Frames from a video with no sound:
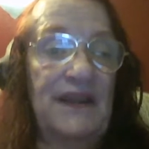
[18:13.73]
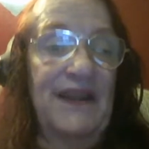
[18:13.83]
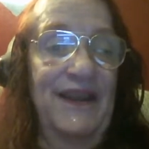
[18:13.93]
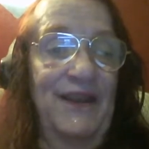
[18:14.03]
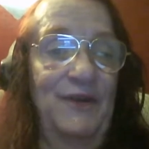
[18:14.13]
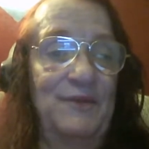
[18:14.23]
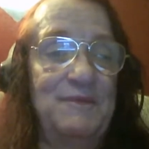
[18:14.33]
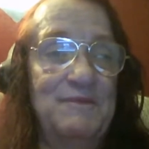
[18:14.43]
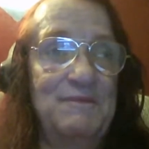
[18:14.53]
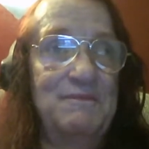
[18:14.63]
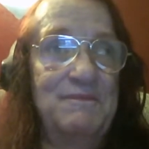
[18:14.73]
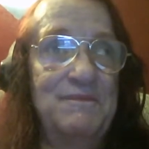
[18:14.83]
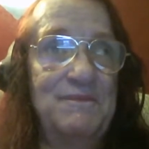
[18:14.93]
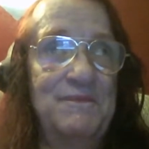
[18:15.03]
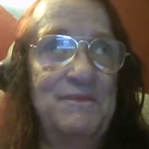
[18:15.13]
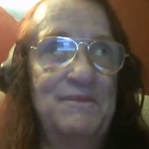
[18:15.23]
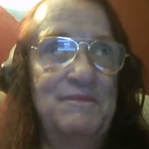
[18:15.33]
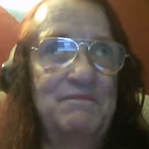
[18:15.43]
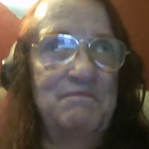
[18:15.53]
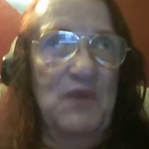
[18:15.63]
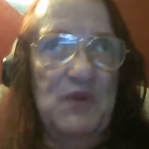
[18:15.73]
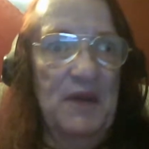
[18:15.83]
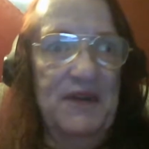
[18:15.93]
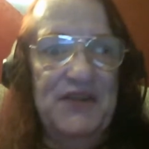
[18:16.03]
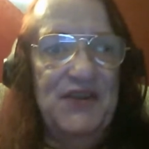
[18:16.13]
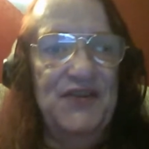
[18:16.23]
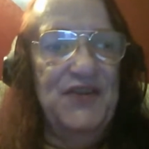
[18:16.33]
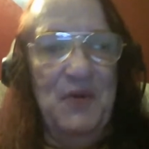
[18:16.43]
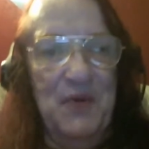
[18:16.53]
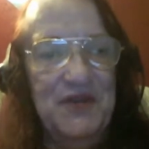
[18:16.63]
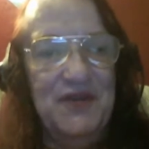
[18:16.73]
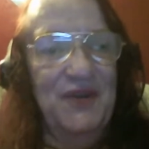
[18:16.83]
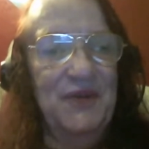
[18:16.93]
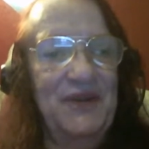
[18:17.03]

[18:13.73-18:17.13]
And most politicians don't want to.